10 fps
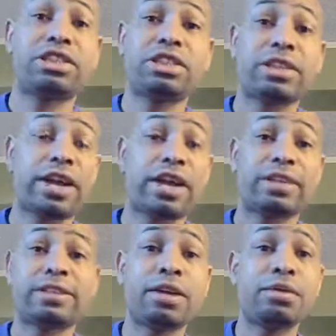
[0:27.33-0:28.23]
last
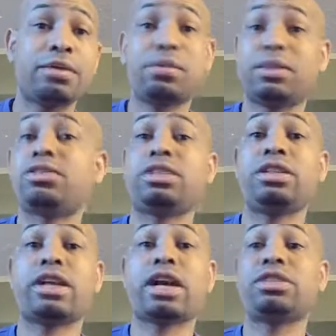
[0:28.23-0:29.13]
night. It was interesting
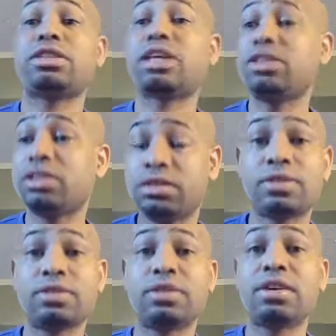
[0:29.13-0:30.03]
conversations.
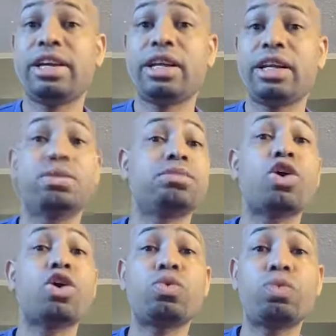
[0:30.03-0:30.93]
It was some
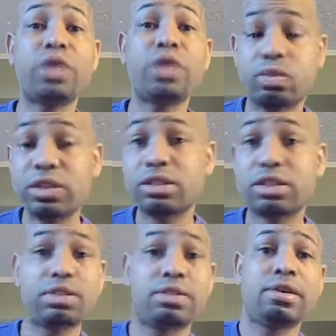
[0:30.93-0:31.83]
long-winded ones.
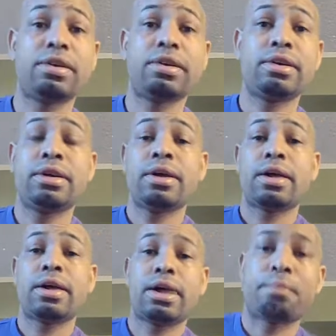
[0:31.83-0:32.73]

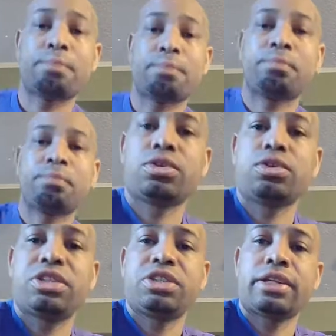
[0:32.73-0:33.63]
So go
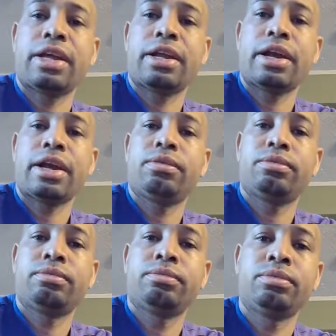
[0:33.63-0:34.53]
check that out.
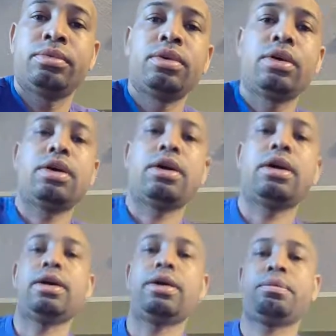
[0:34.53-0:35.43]

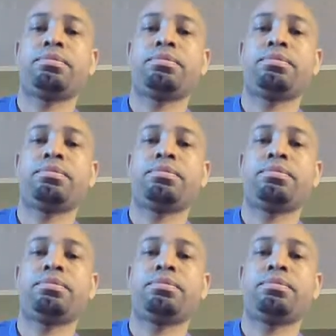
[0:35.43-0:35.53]
Um,